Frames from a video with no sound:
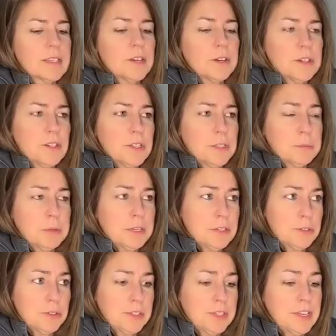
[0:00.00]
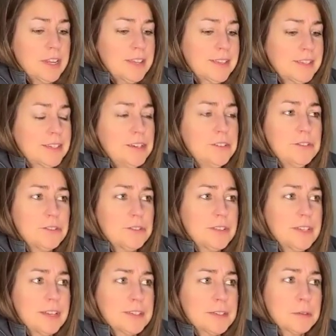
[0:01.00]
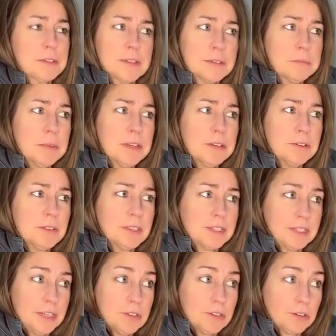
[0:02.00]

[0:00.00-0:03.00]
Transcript: Sarah, just because you're sitting at the teacher's desk doesn't mean you're the